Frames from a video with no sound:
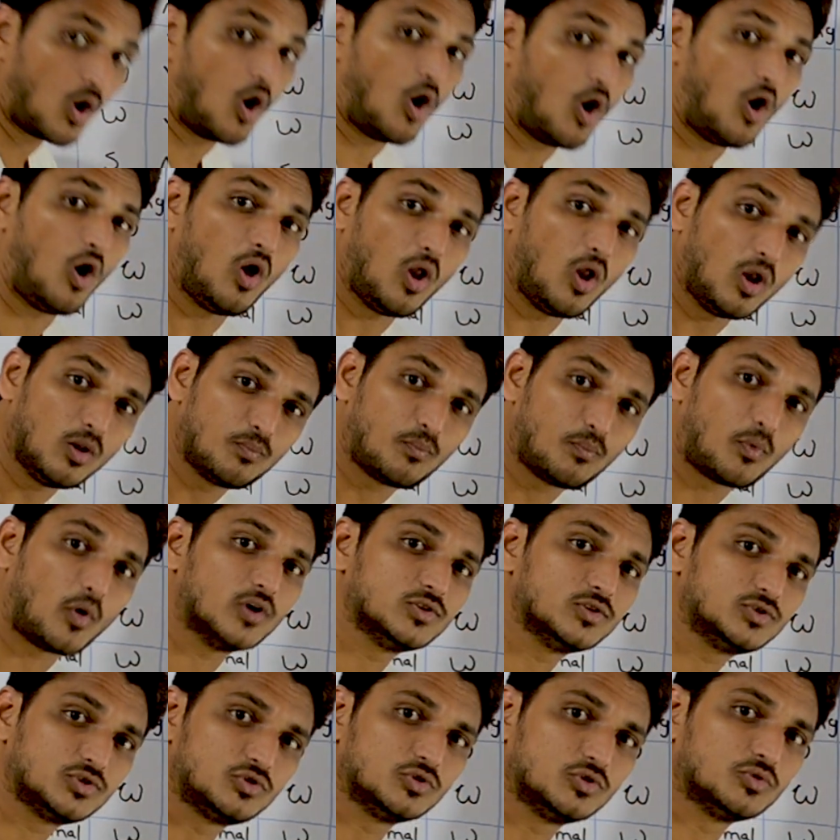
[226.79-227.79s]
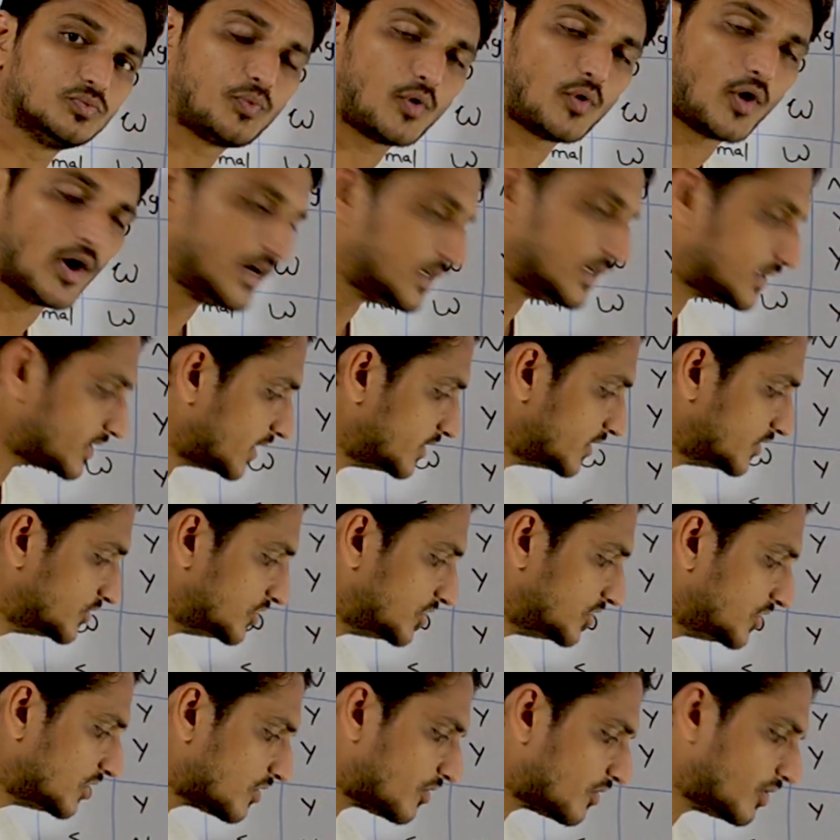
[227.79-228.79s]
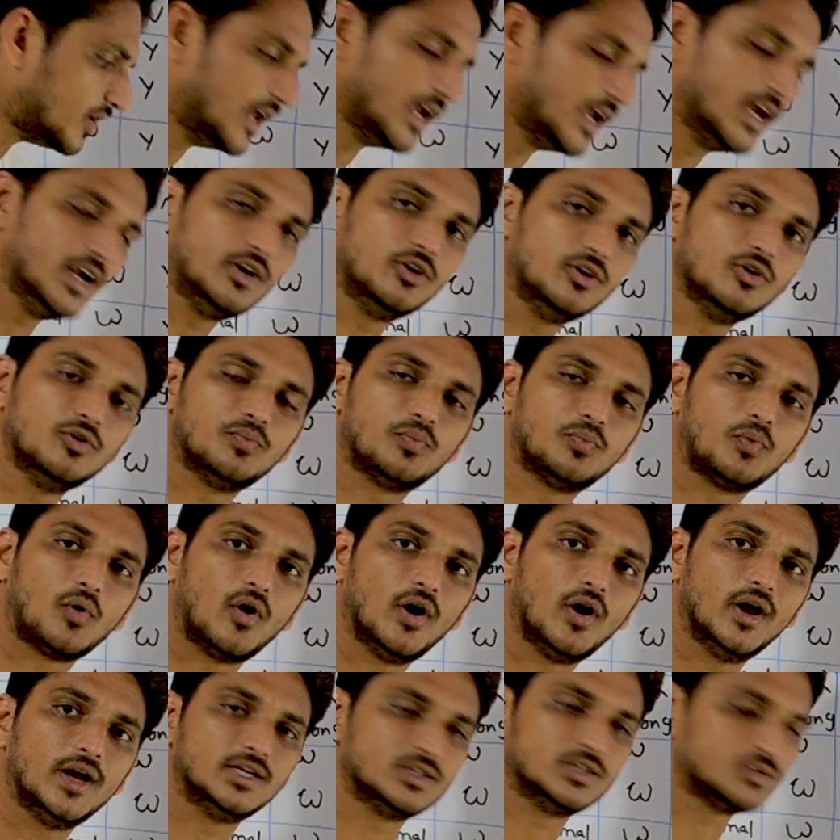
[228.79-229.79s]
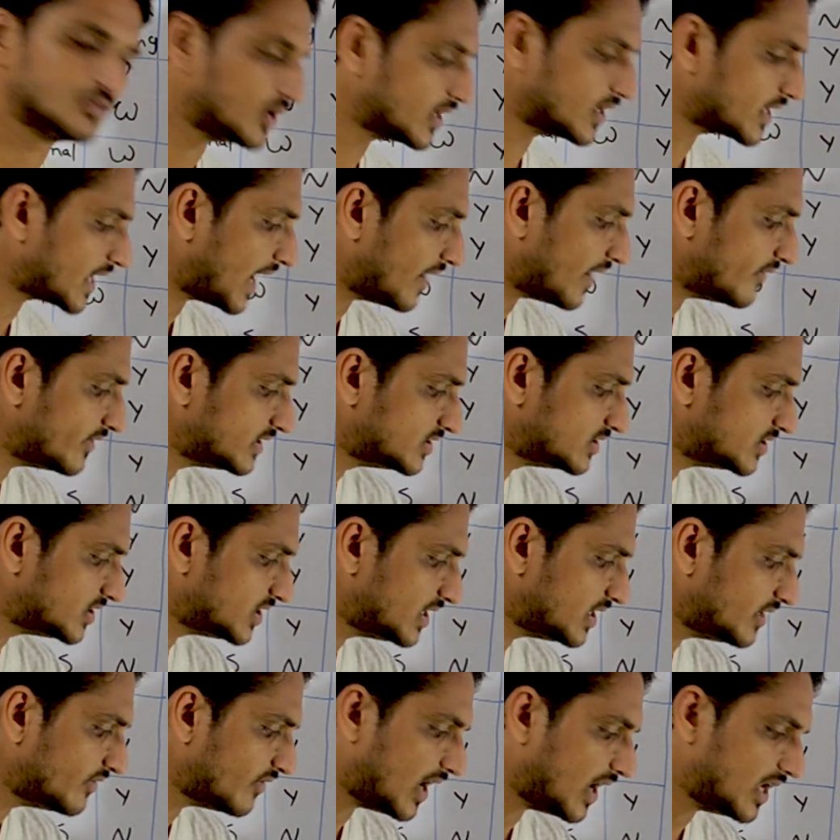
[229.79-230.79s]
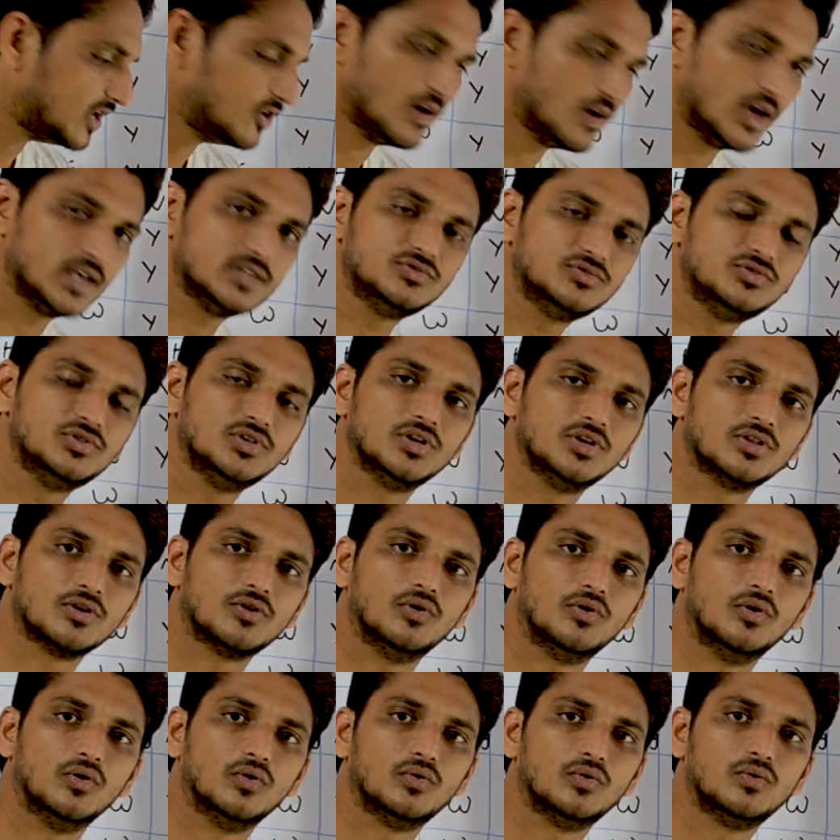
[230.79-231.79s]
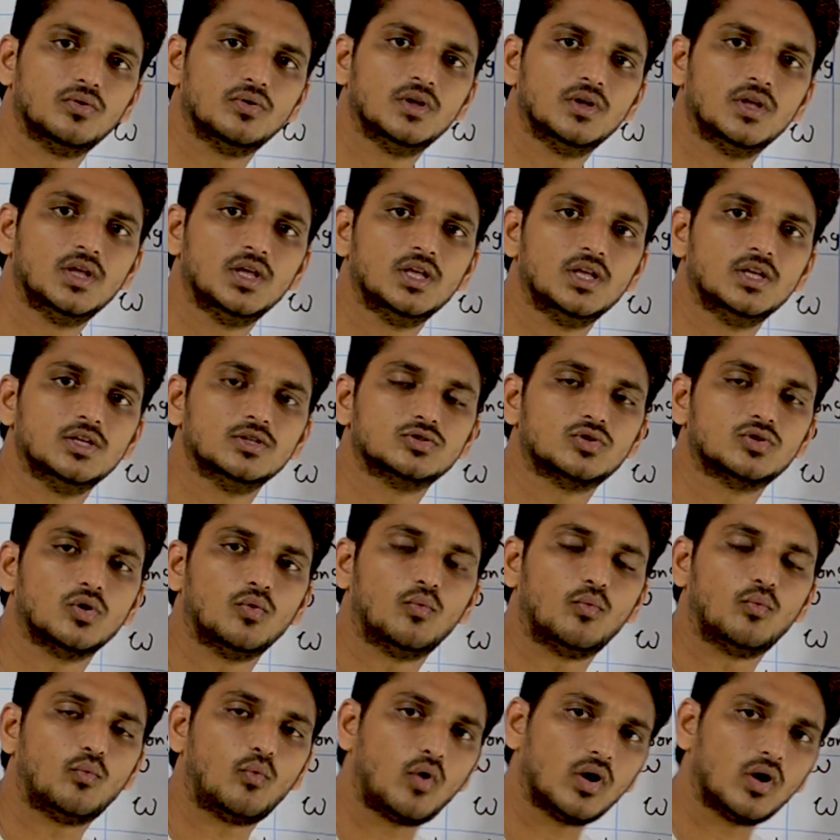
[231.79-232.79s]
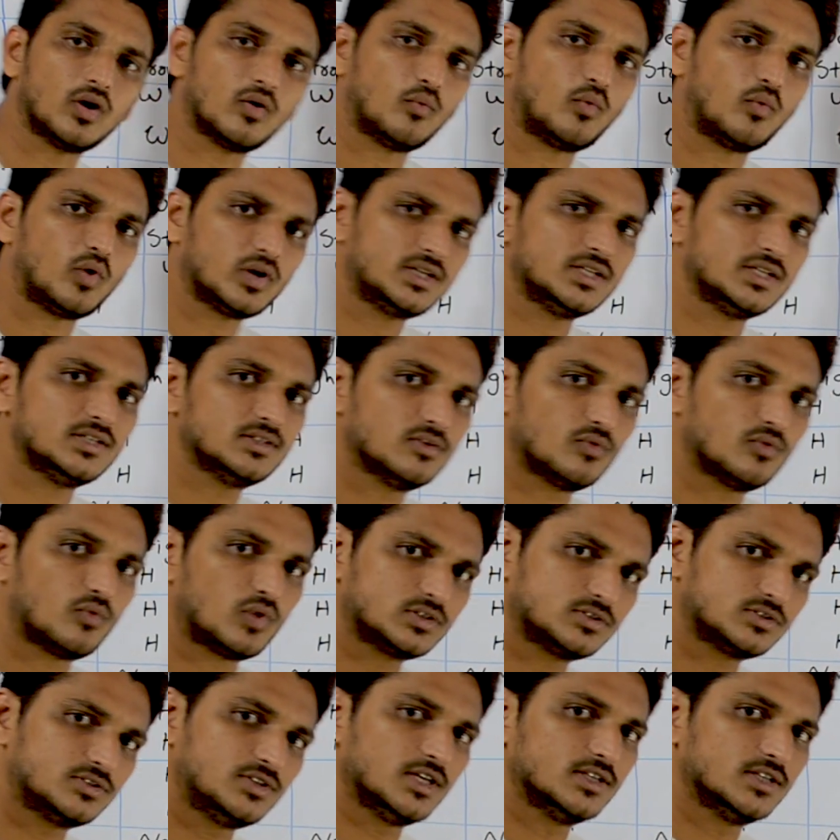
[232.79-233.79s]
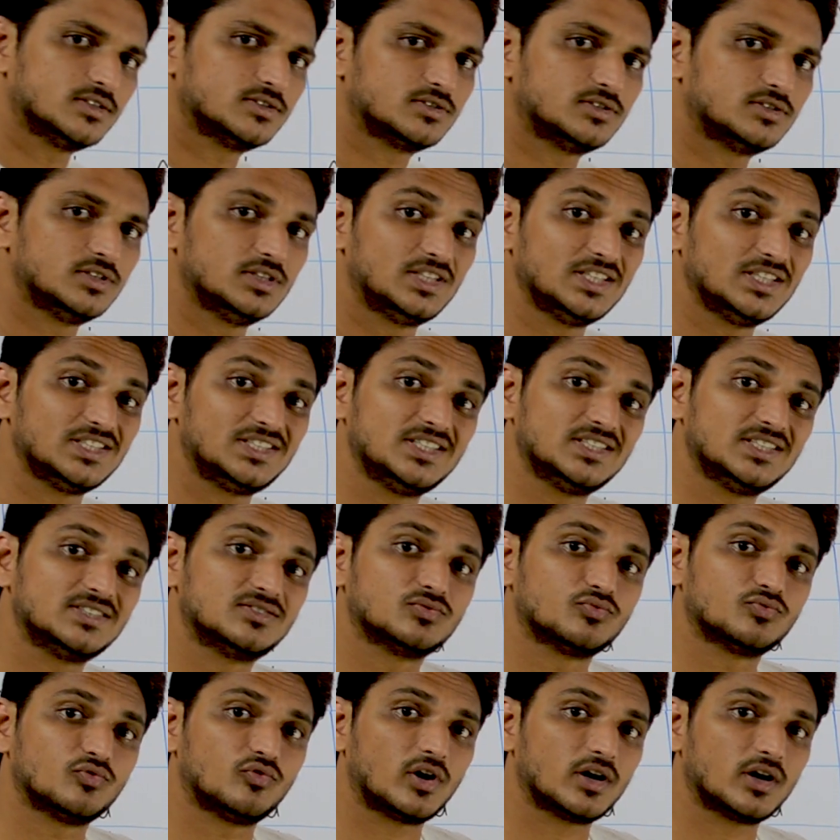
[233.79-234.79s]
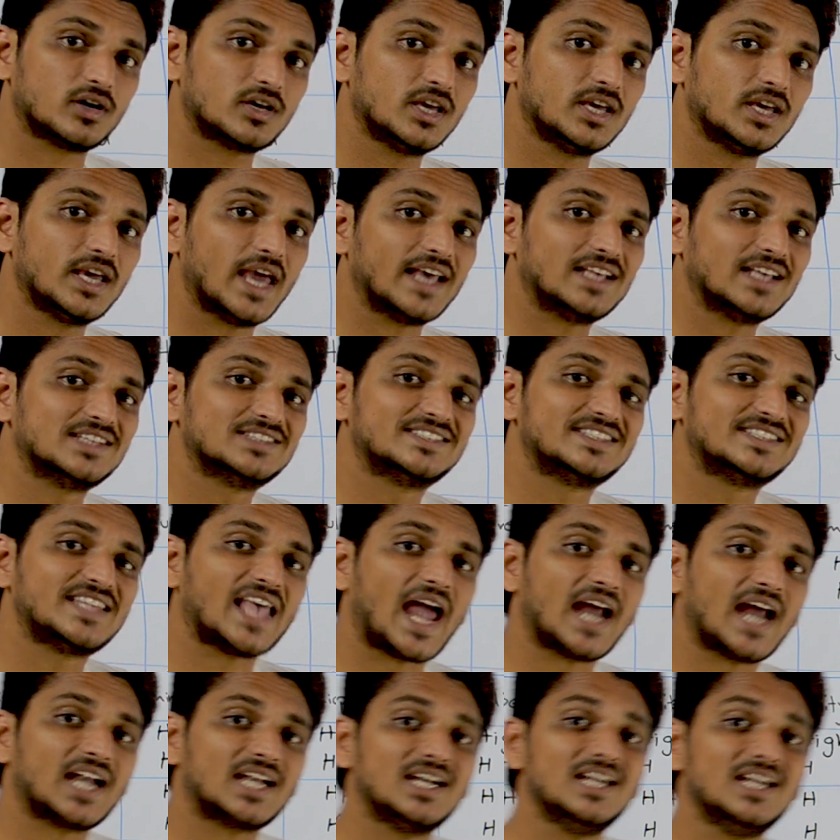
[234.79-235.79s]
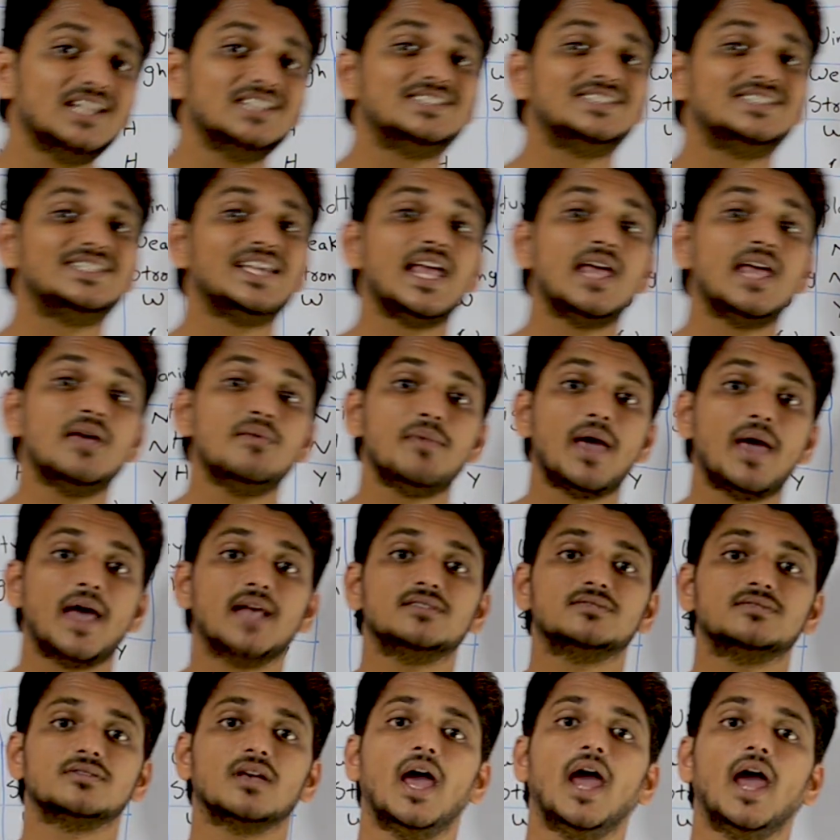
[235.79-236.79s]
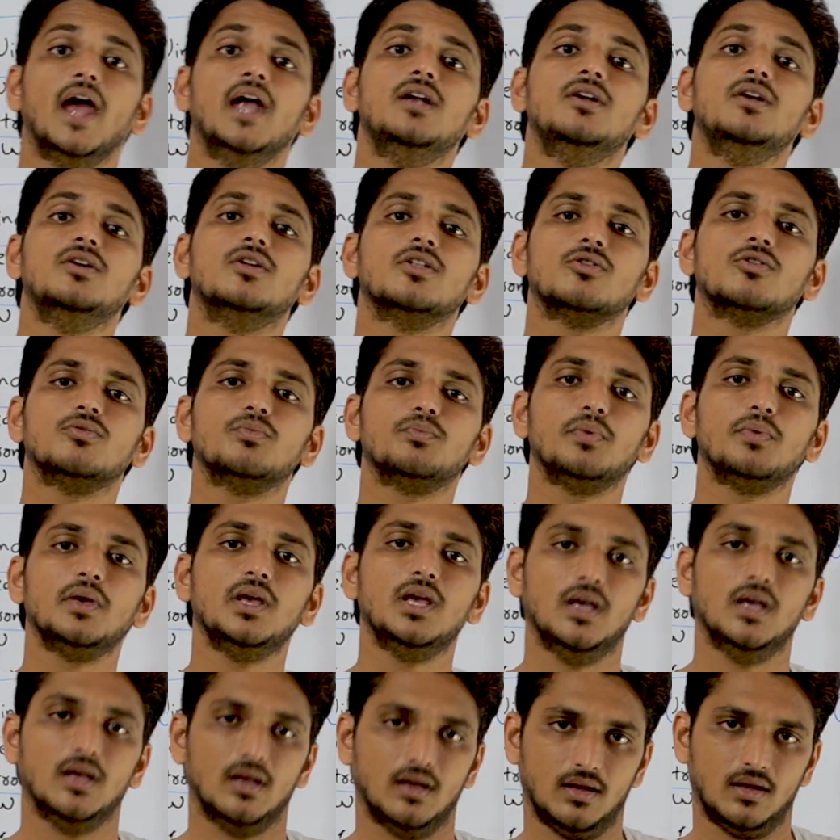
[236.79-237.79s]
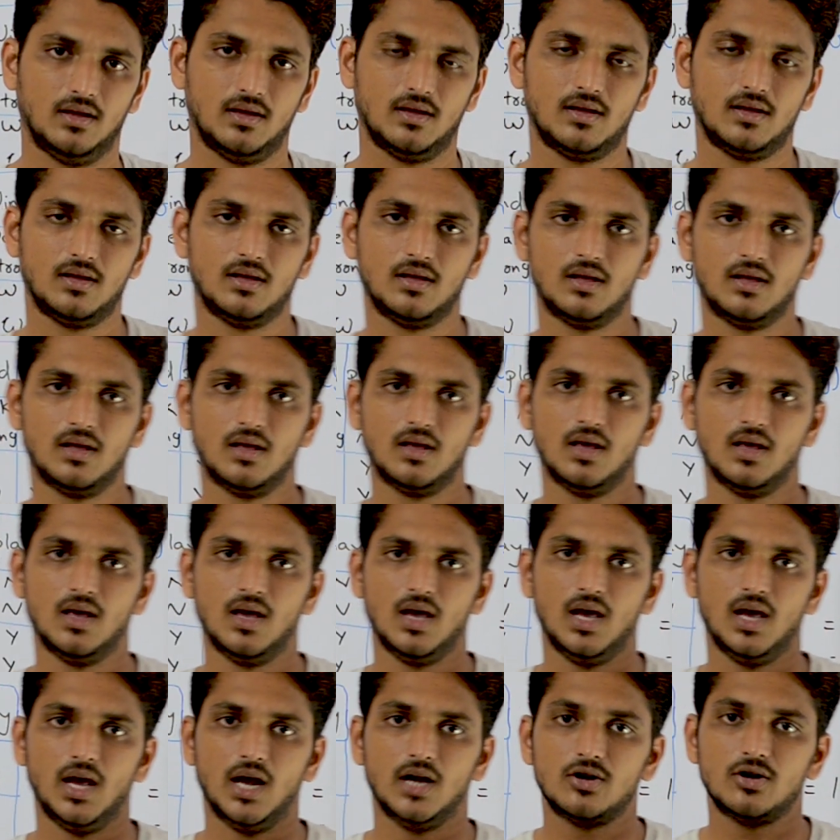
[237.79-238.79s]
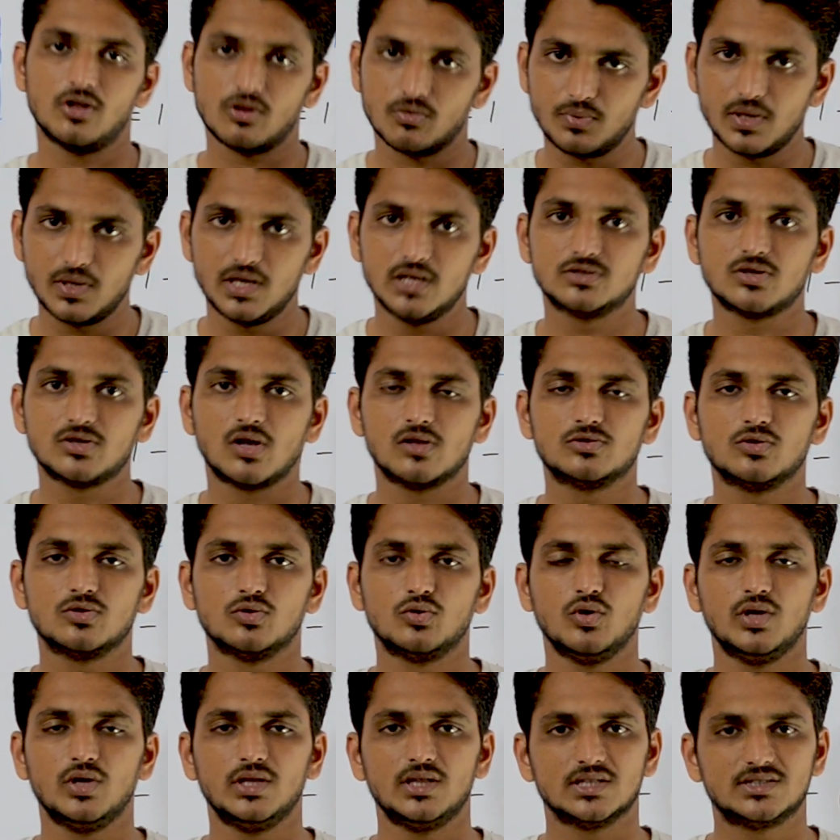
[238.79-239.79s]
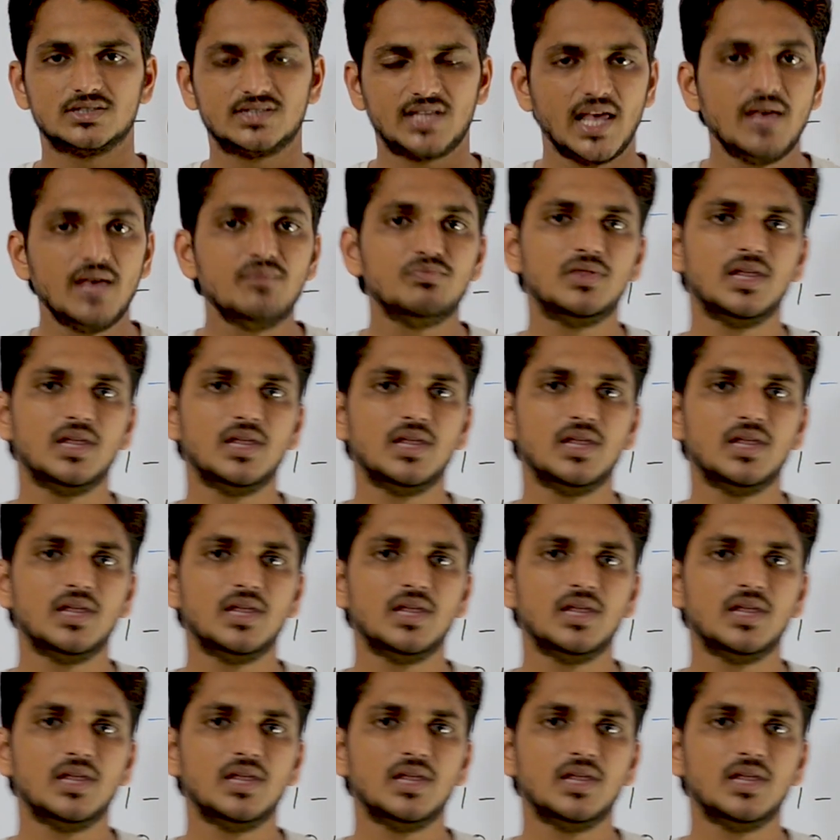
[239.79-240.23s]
all positive points and 0 negative points, we are having Gini value as 0. So what's this? This is working exactly same as entropy. Entropy is also doing the same